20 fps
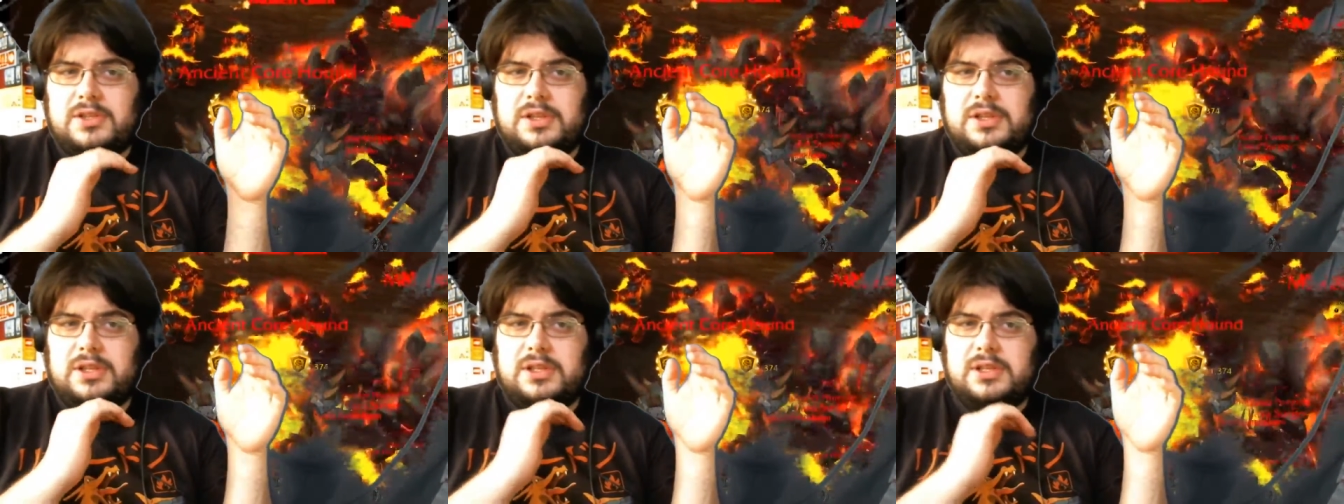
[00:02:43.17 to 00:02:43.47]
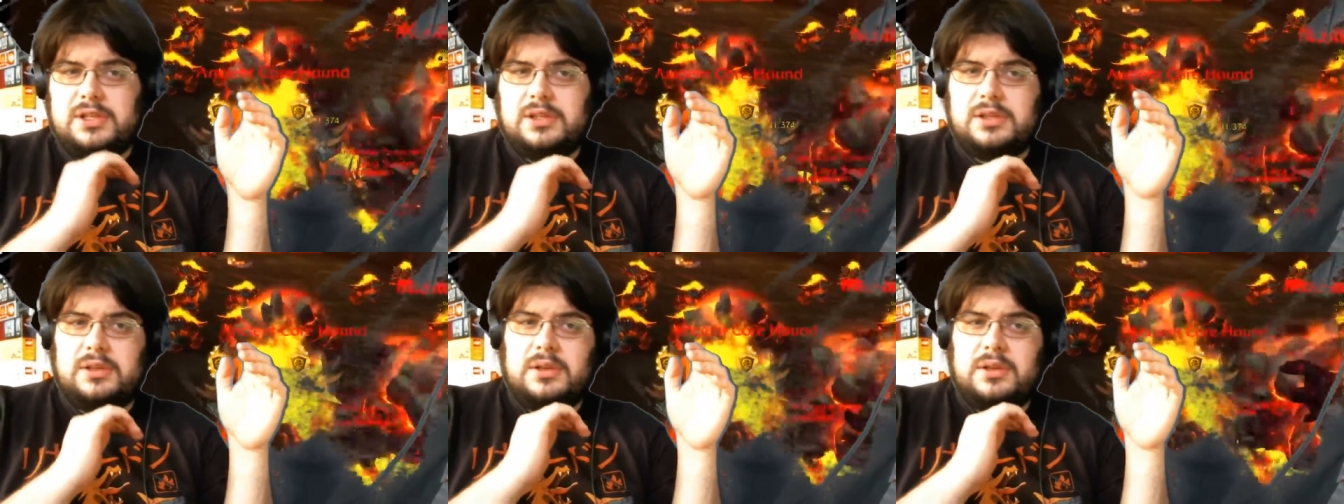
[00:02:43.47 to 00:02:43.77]

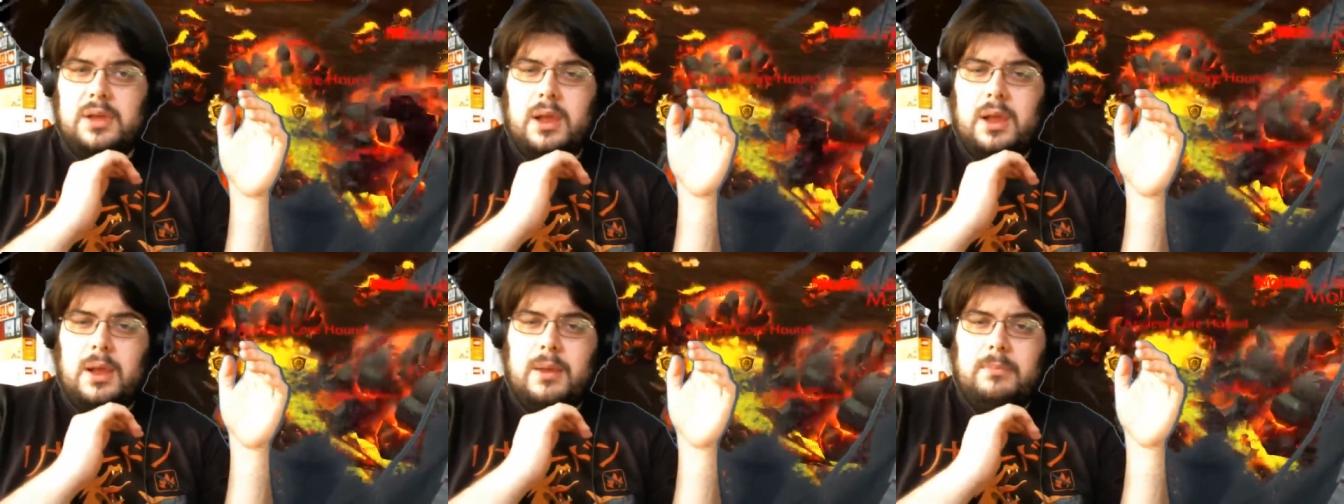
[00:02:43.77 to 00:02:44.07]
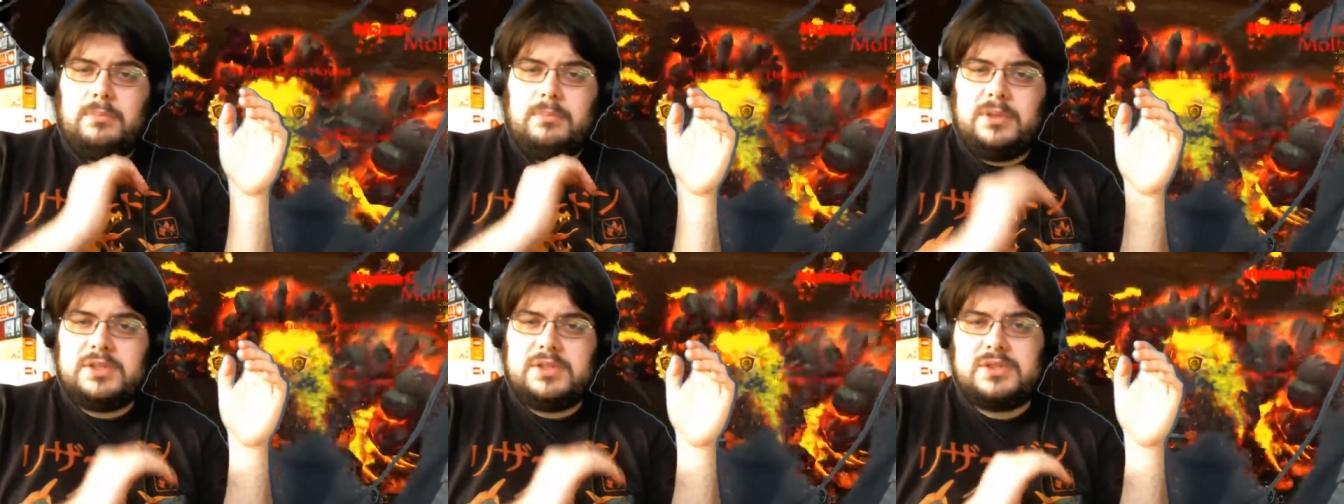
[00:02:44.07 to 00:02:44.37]
the
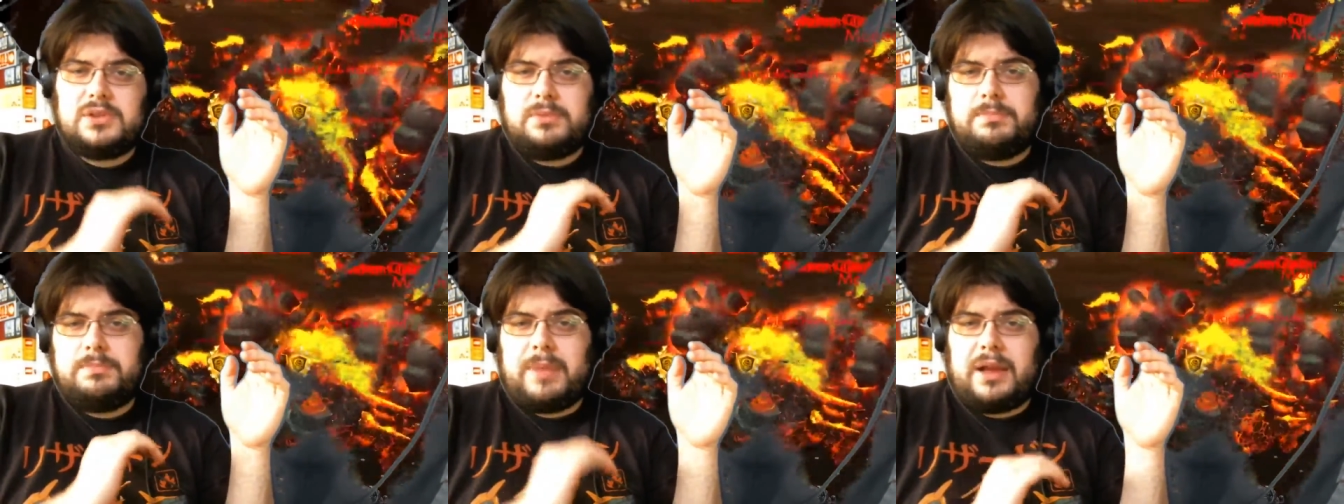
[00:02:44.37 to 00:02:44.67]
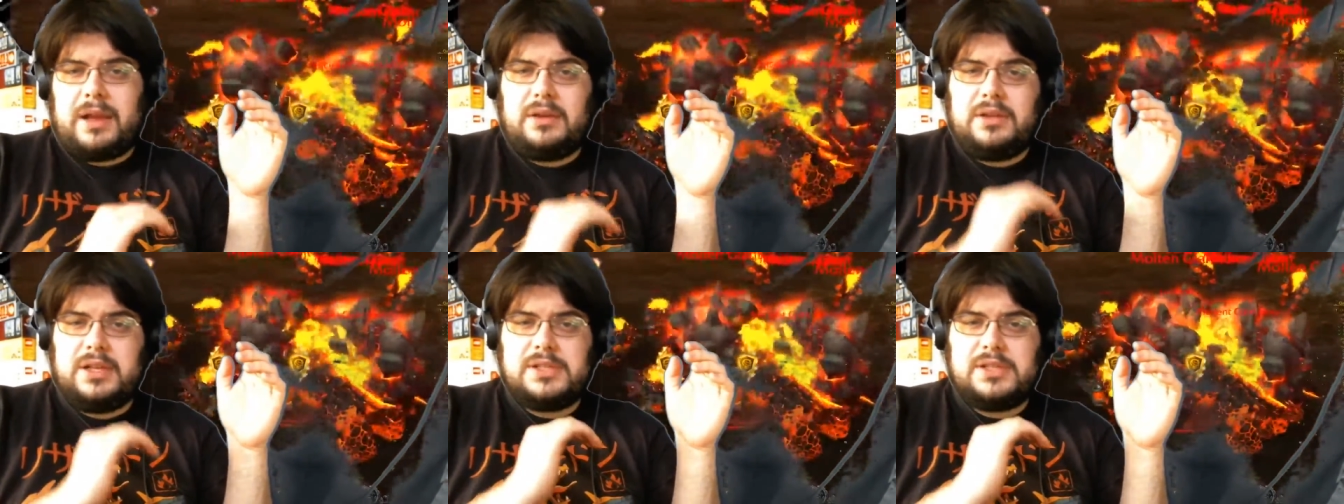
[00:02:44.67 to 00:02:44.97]
Battle
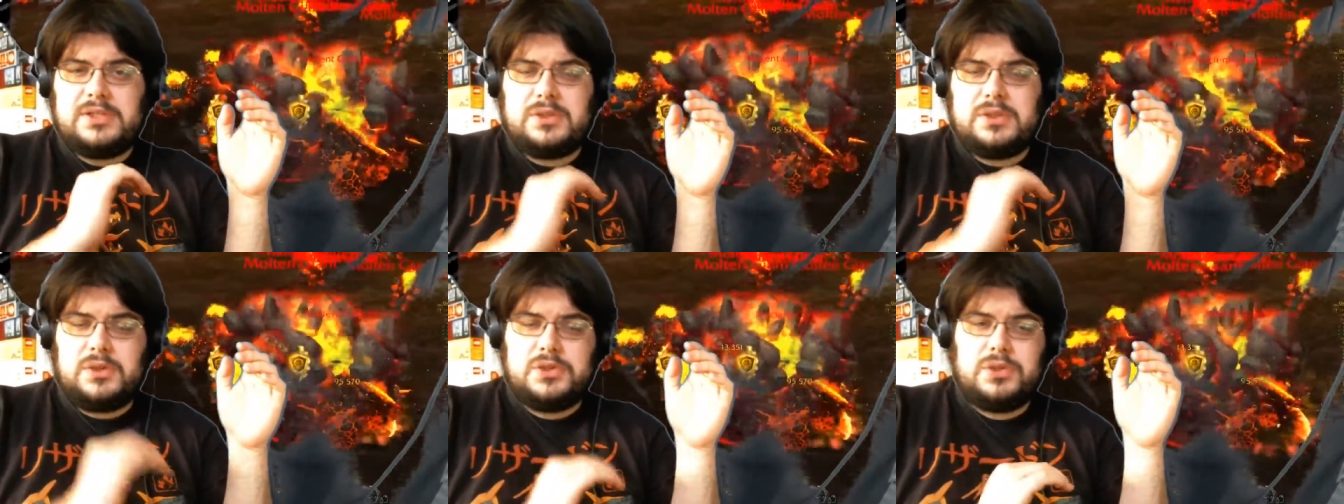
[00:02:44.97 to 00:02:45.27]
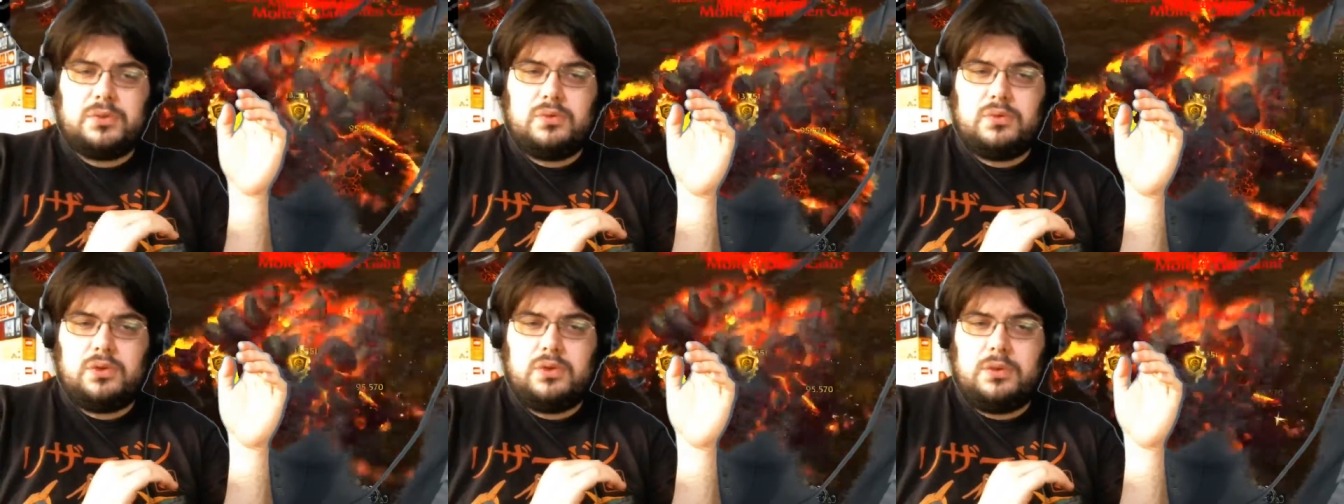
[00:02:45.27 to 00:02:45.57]
Battle.net social
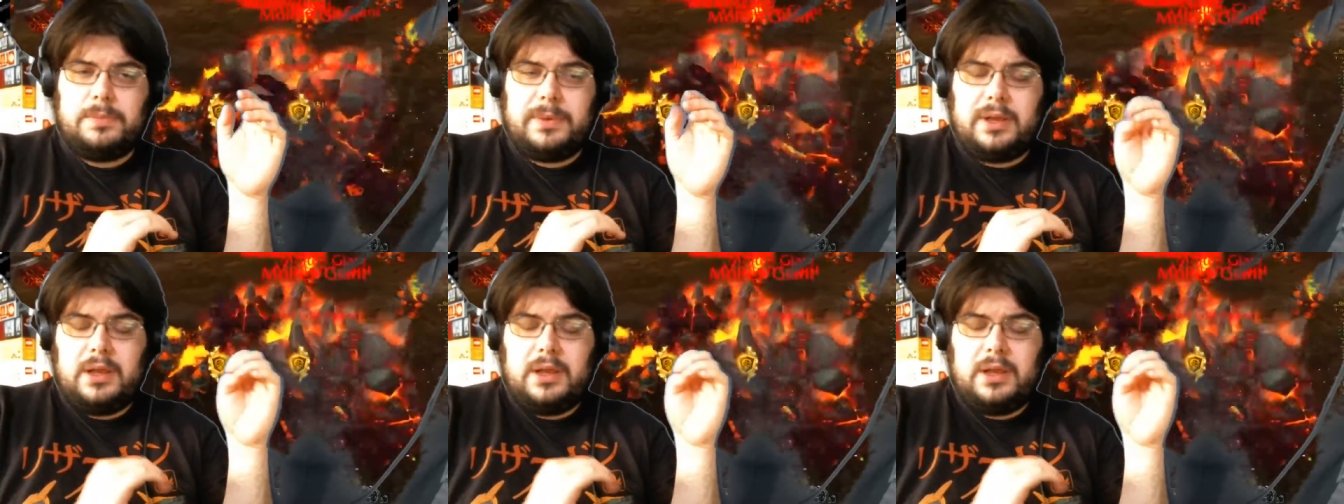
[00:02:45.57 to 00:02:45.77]
group.